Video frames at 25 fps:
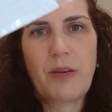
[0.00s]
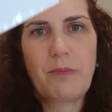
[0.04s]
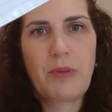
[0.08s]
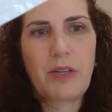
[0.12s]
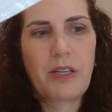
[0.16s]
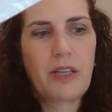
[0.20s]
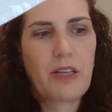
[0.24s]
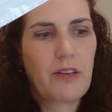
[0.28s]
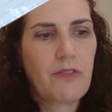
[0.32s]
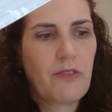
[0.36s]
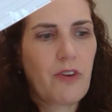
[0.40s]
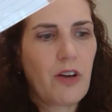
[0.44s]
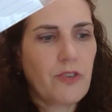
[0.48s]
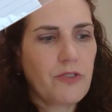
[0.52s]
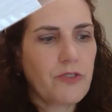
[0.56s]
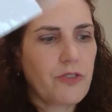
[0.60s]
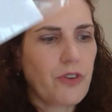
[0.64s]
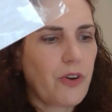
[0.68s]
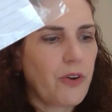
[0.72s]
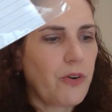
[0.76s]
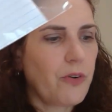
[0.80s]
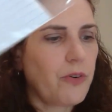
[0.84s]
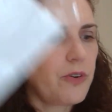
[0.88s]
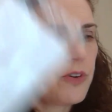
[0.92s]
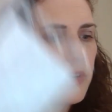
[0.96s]
I believe
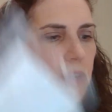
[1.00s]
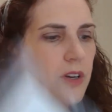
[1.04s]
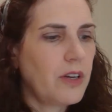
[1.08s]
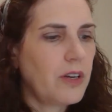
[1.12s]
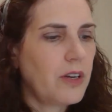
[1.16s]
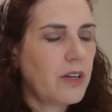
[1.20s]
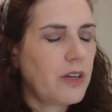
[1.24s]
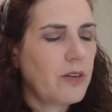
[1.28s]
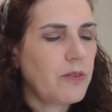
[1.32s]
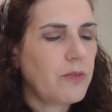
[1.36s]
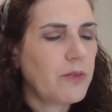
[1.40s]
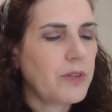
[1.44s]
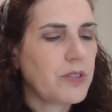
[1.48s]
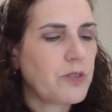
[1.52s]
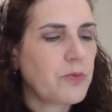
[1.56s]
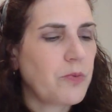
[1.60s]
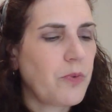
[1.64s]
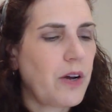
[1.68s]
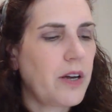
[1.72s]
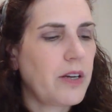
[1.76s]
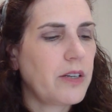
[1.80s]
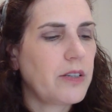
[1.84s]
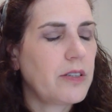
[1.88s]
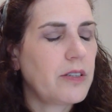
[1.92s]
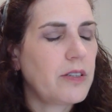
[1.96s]
also was
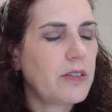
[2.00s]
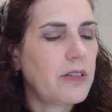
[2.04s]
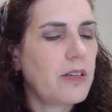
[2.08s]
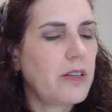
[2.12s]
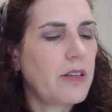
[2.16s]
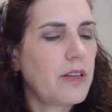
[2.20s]
one